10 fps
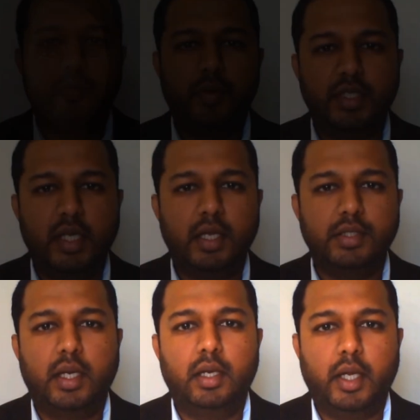VCI
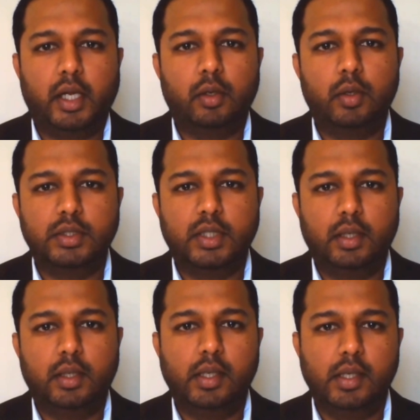gel
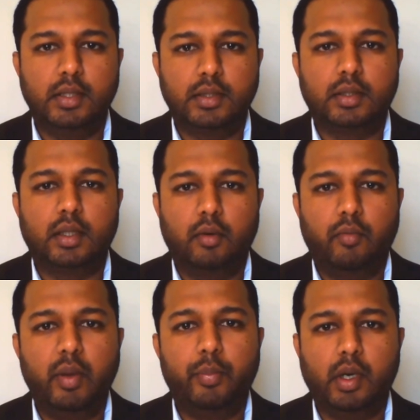technology is a
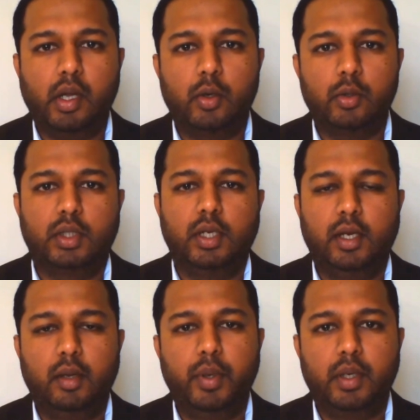vapor corrosion
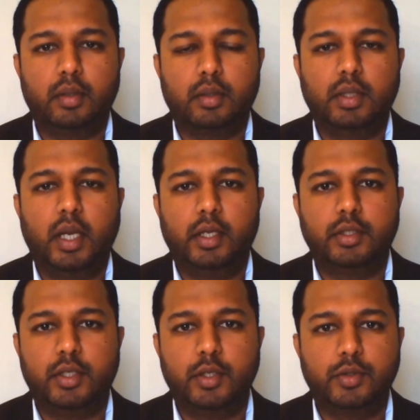inhibitor that
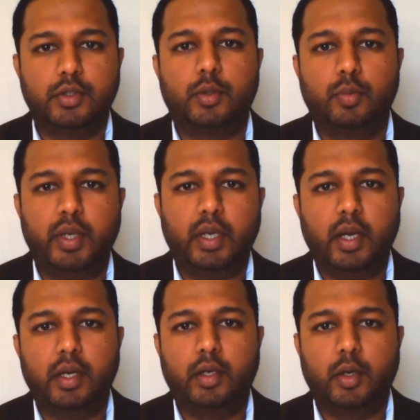is used to
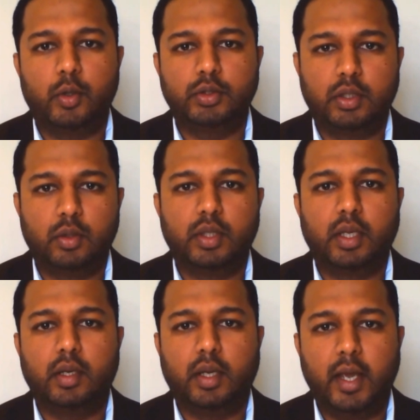mitigate corrosion on
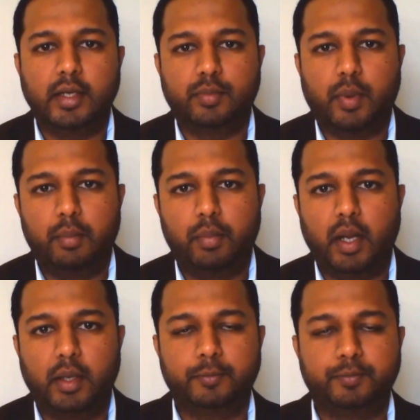the case
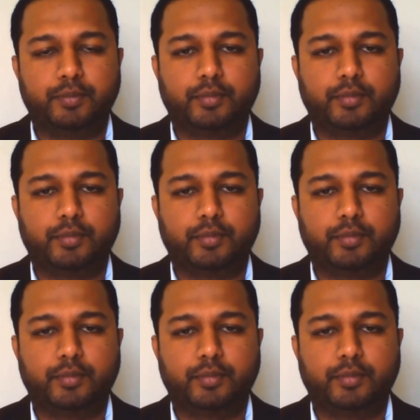pipeline.